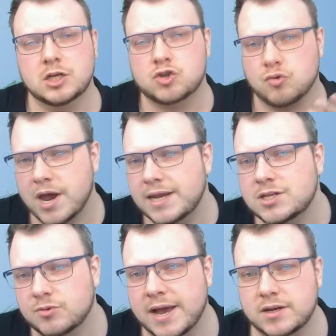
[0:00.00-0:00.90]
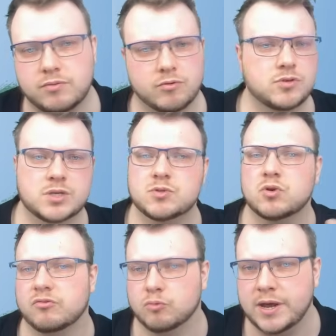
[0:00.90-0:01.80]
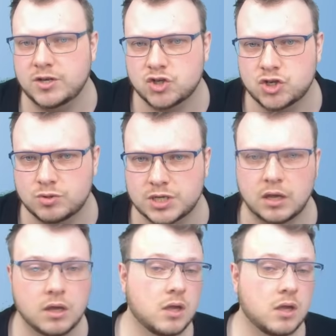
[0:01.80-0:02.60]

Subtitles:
try and interact through some sort of range shooting,